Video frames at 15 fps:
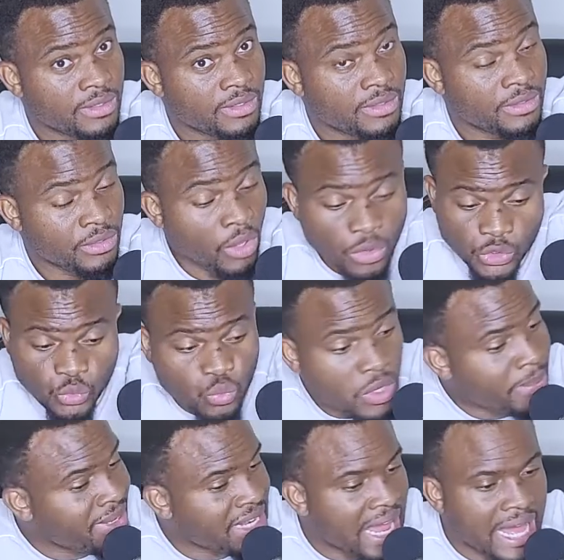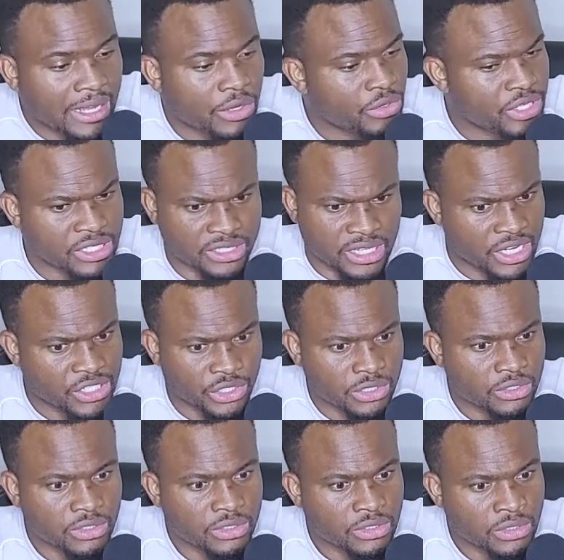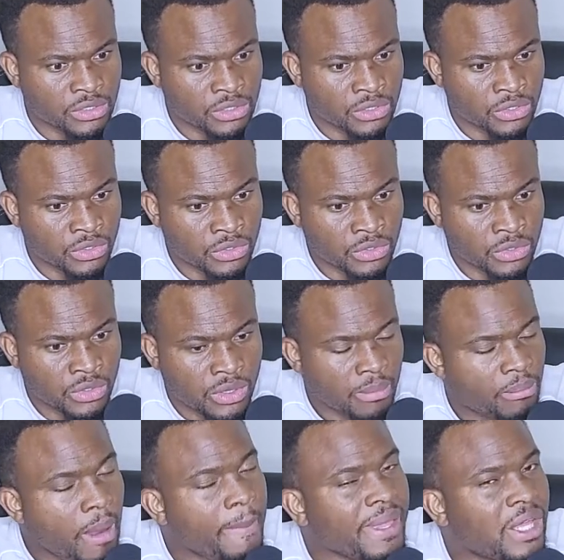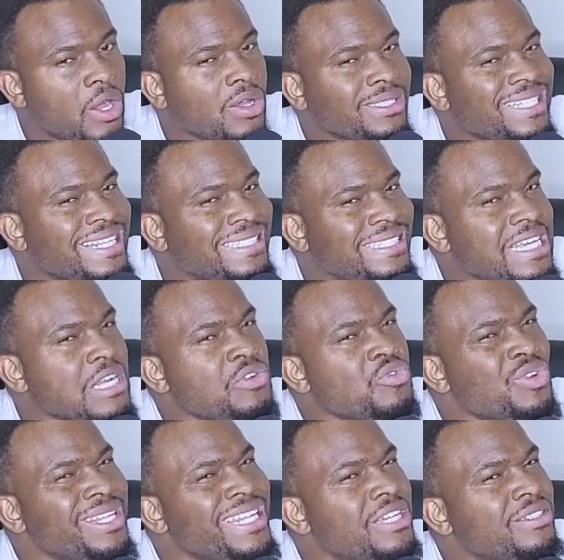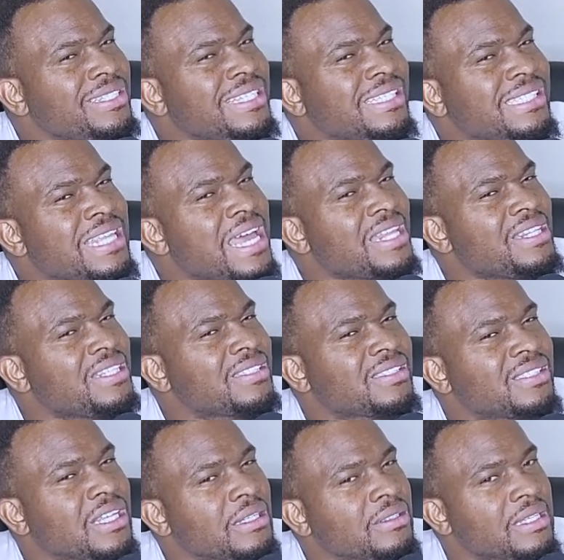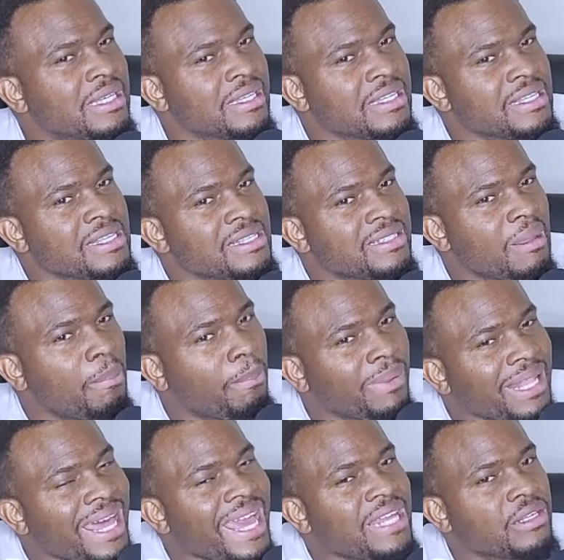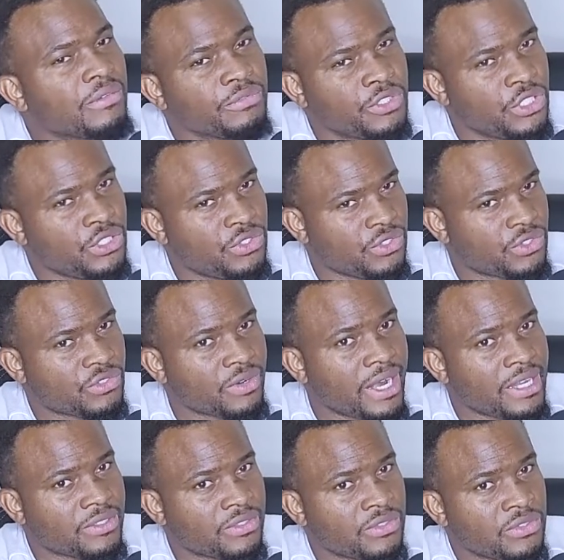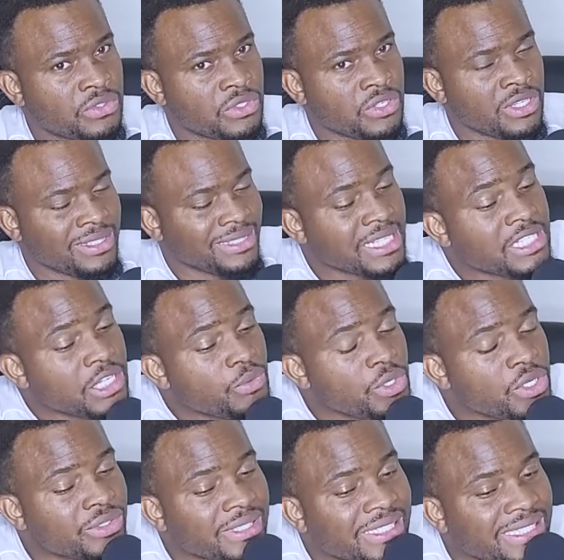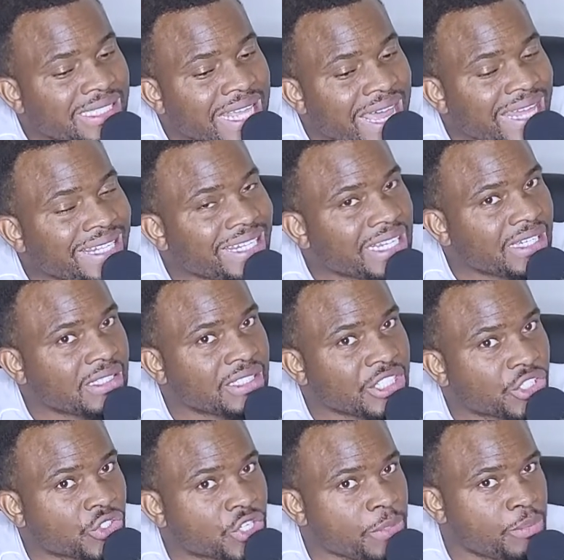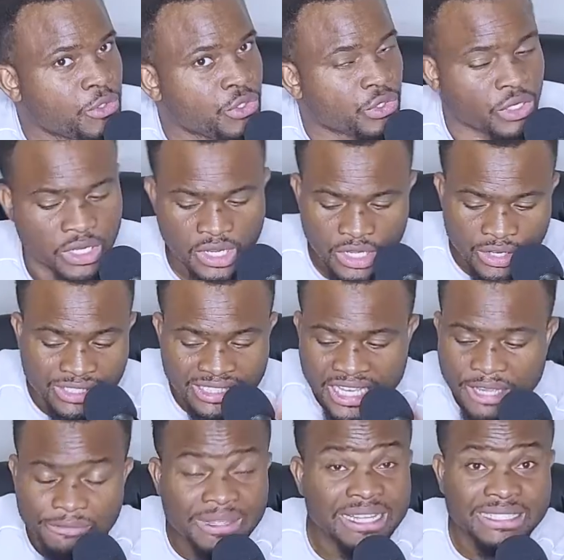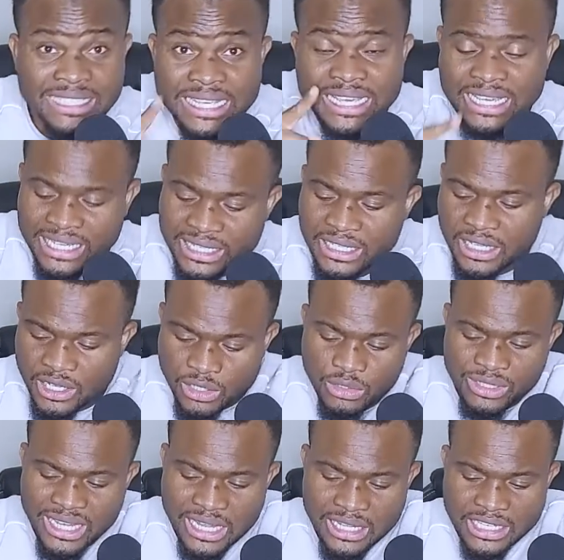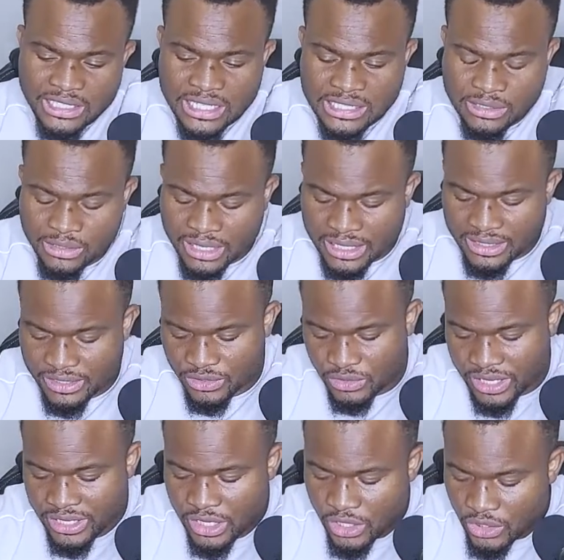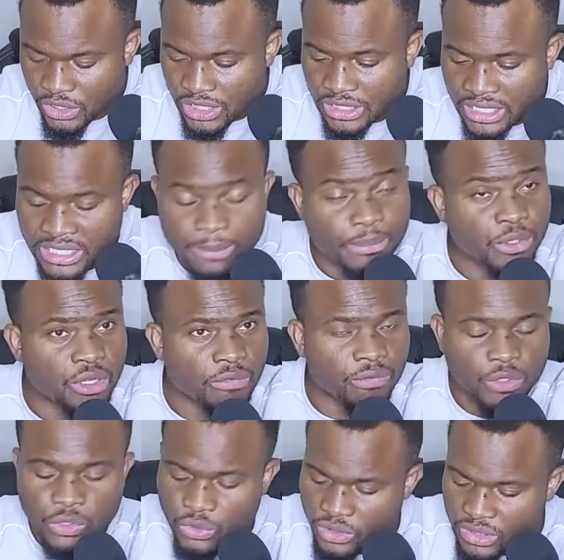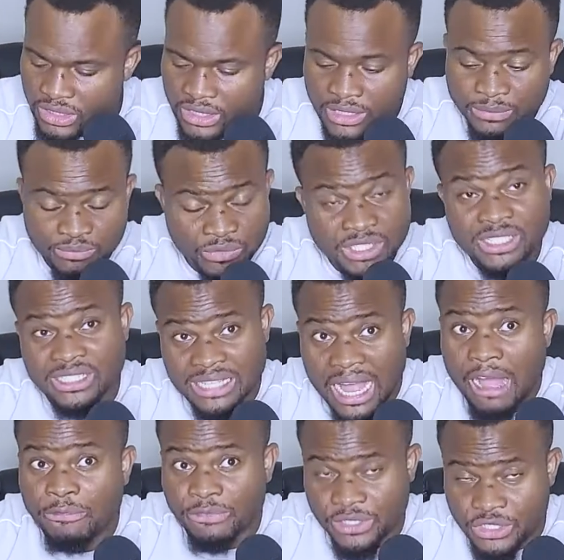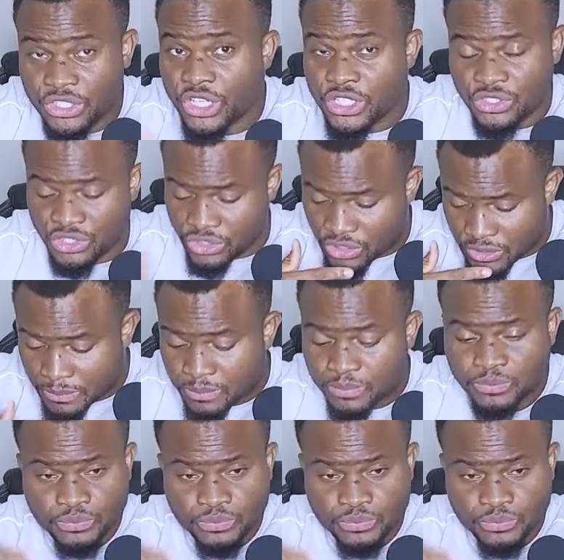Those women had good intentions, but because they didn't really understand the, the, the plan of Jesus Christ, they didn't really understand the, the scripture. Because if they did, look at let's let's look at this. Like in, in the book of Luke, this is after Jesus,